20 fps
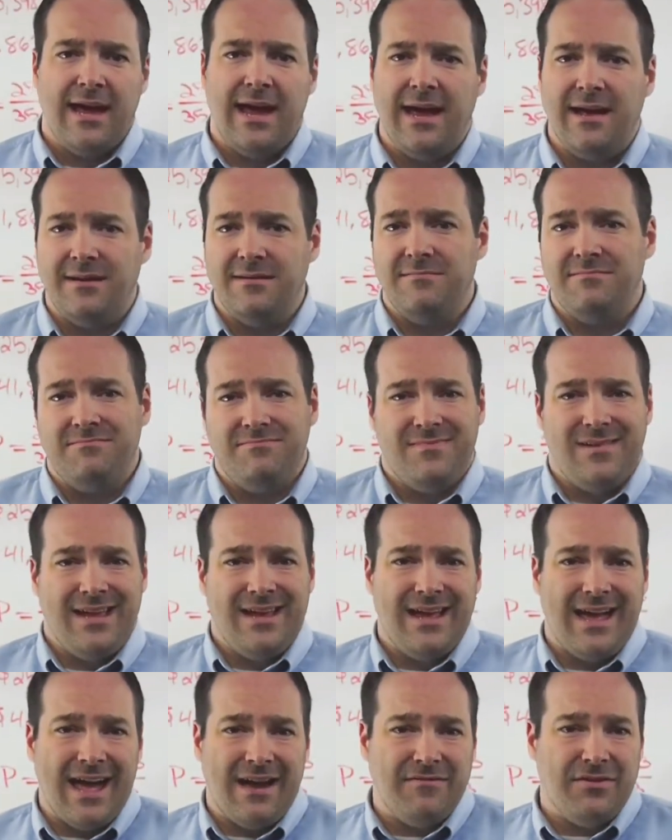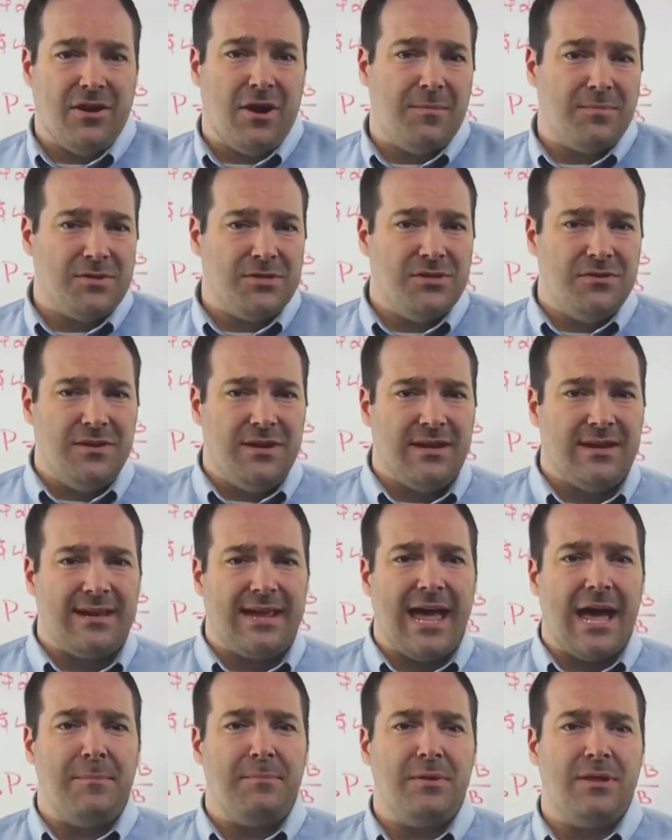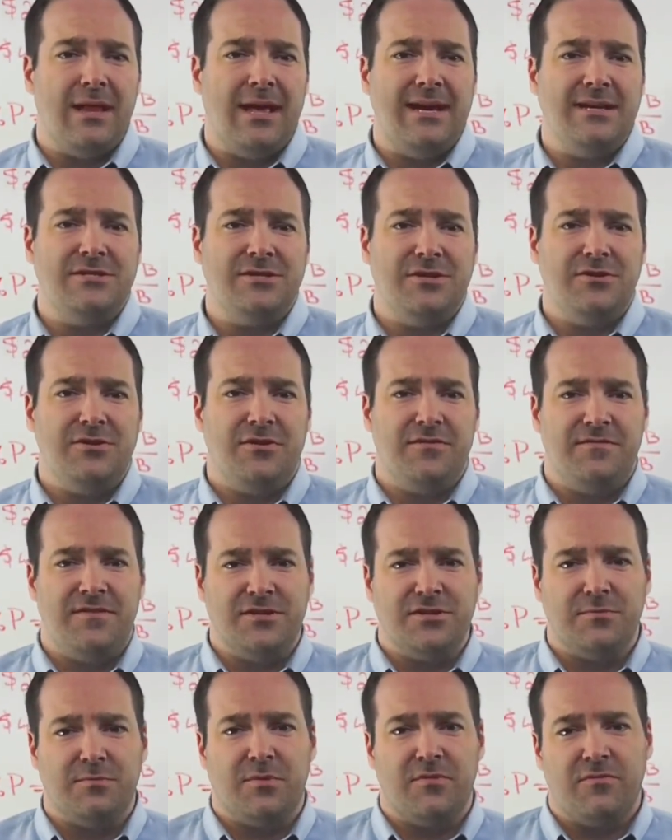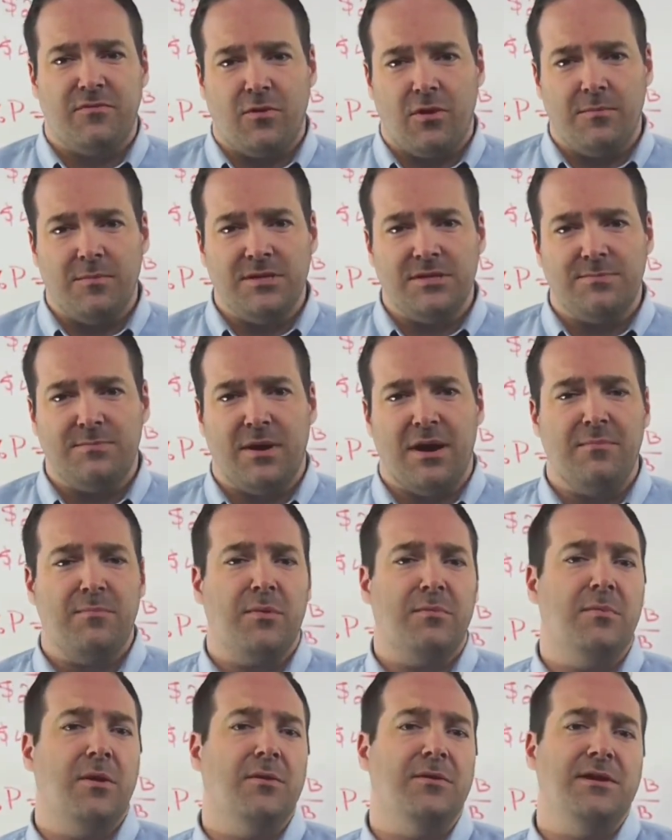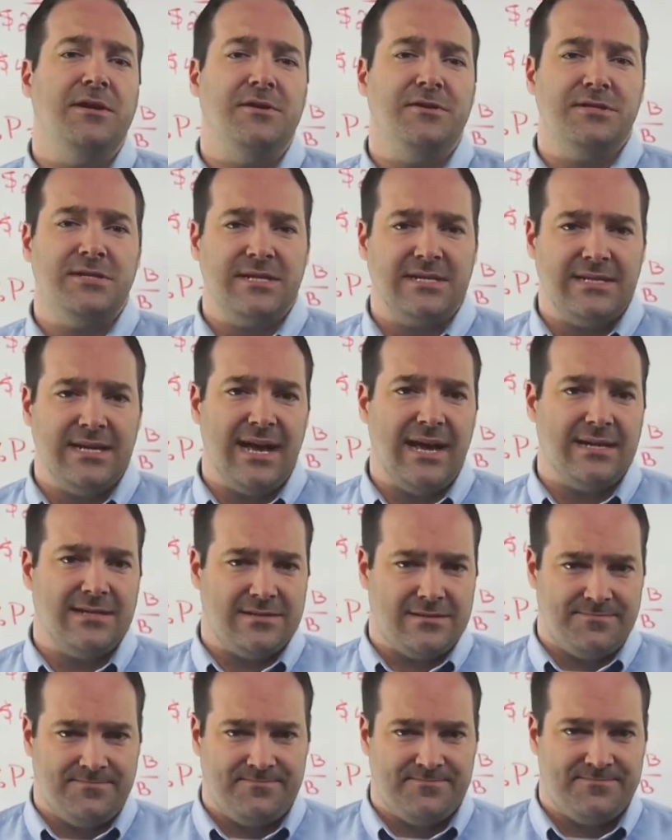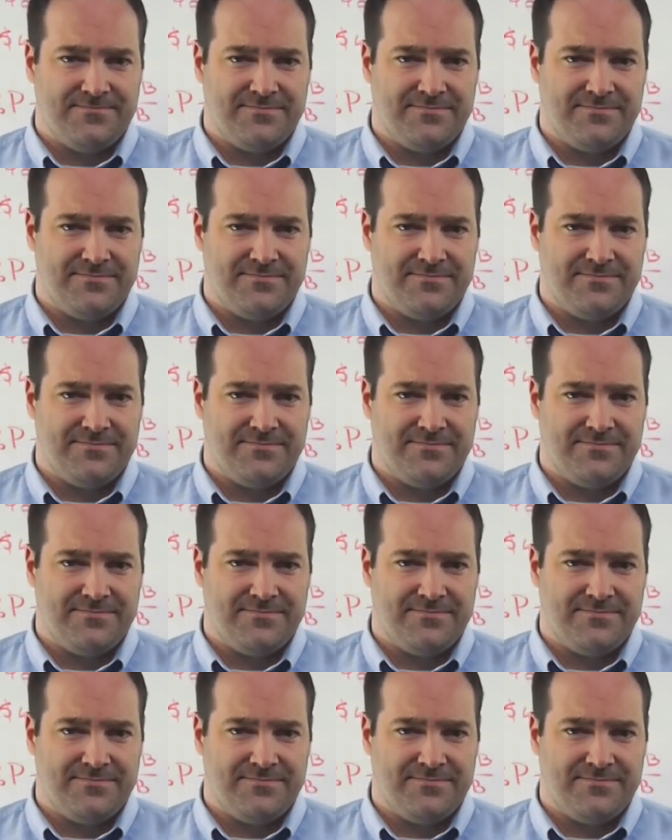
and have an opportunity to capitalize on your efficient performance by promoting your success.